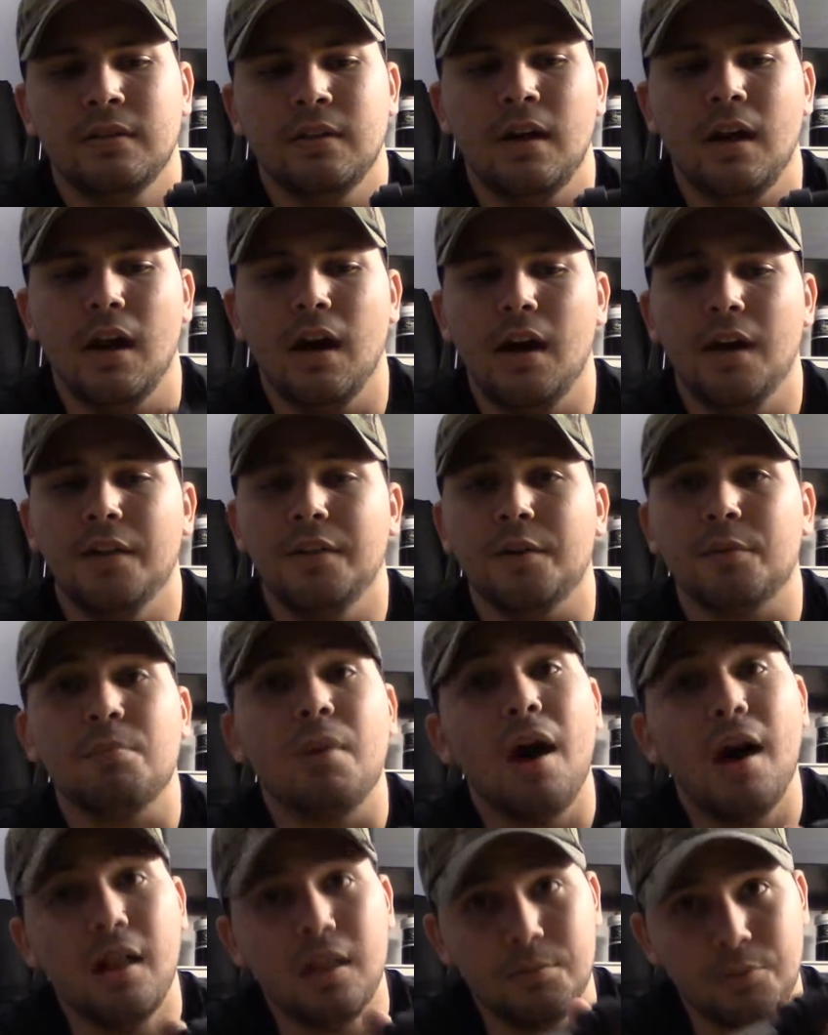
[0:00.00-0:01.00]
They're
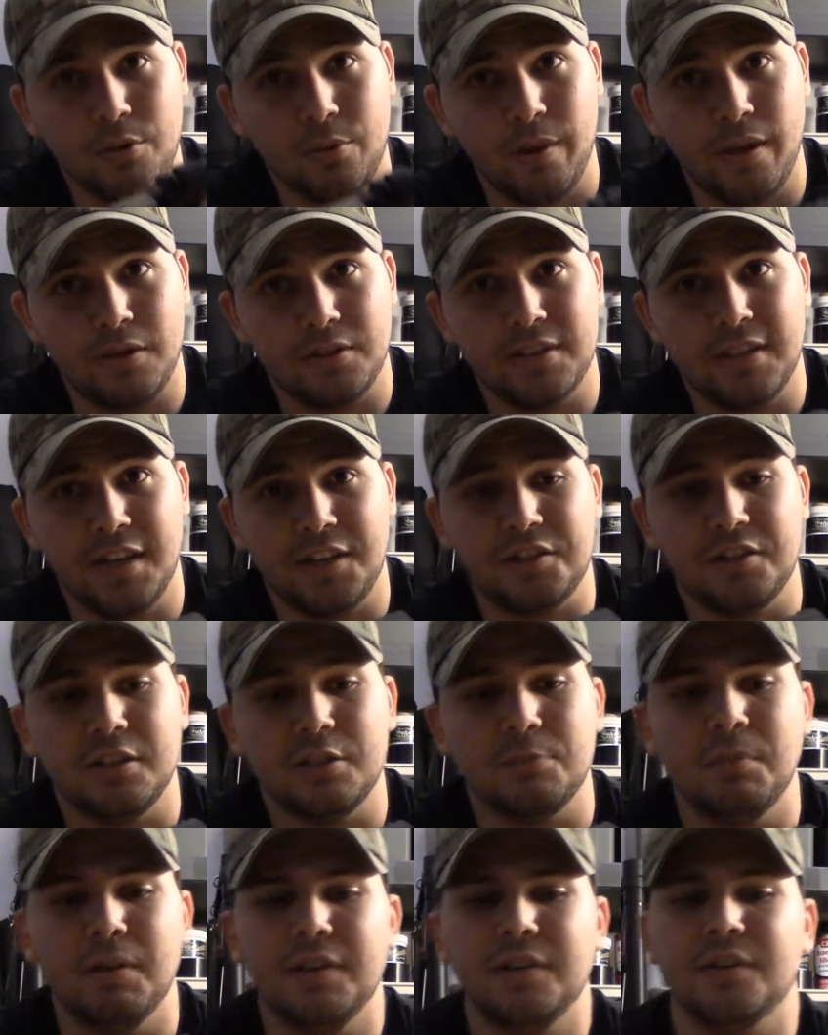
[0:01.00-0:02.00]
polymer rail
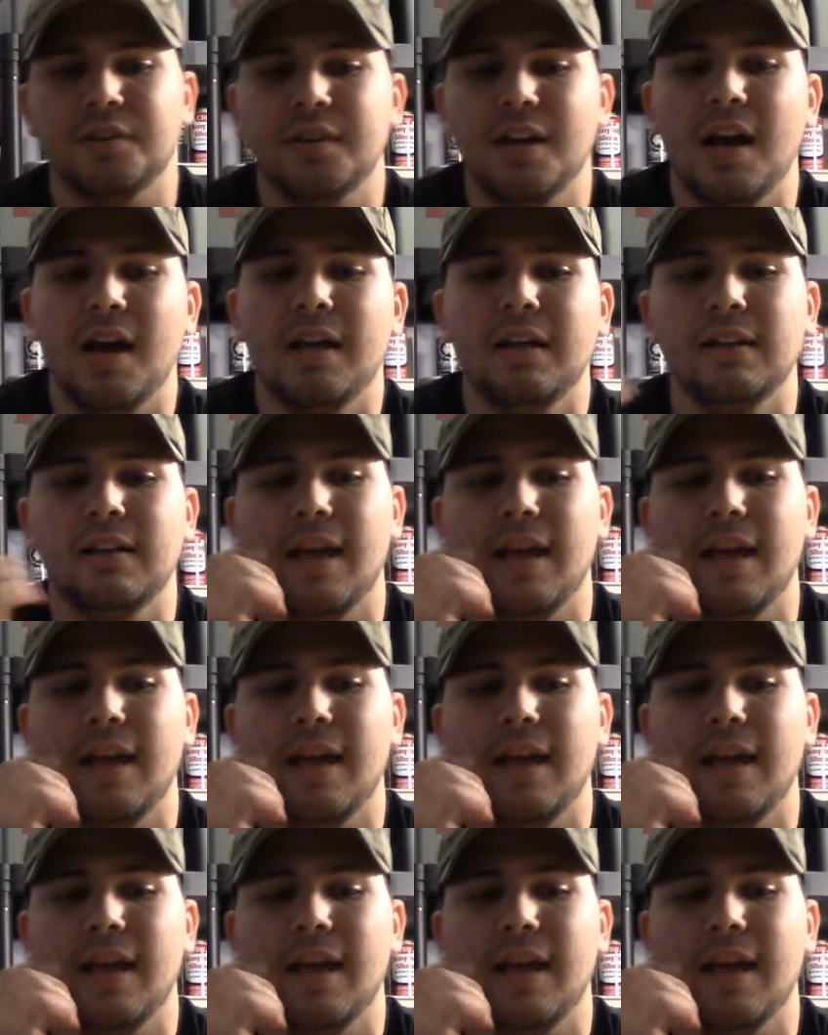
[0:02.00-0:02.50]
sections, but they're not